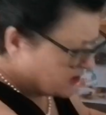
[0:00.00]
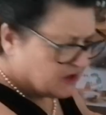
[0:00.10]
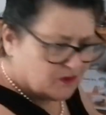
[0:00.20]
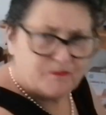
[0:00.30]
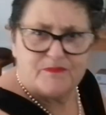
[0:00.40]
You
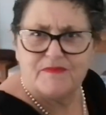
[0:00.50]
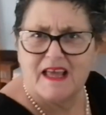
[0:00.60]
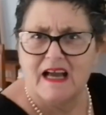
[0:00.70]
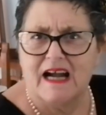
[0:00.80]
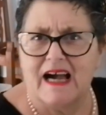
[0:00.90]
know,
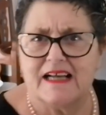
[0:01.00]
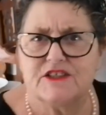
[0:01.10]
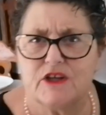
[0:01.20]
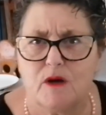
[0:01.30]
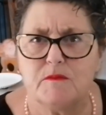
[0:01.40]
I
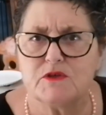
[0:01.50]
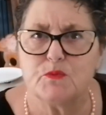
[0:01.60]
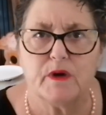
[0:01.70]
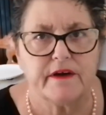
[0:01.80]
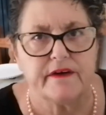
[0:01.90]
should almost
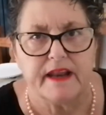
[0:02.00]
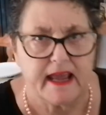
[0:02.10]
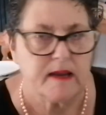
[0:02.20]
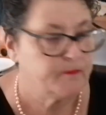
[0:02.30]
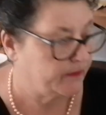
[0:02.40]
wear an
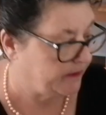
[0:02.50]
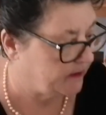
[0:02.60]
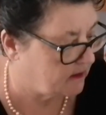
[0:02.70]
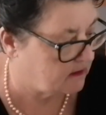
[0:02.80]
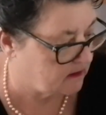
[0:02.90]
apron.
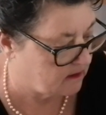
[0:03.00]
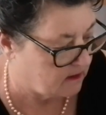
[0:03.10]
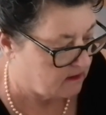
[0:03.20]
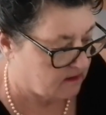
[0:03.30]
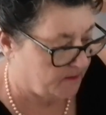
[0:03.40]

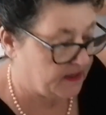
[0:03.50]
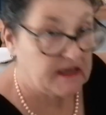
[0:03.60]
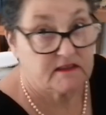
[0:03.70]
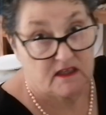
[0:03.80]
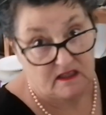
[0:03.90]
I mean,
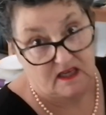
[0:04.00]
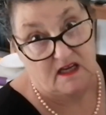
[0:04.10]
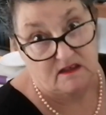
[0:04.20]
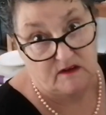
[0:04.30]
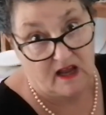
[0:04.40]
it's not like I don't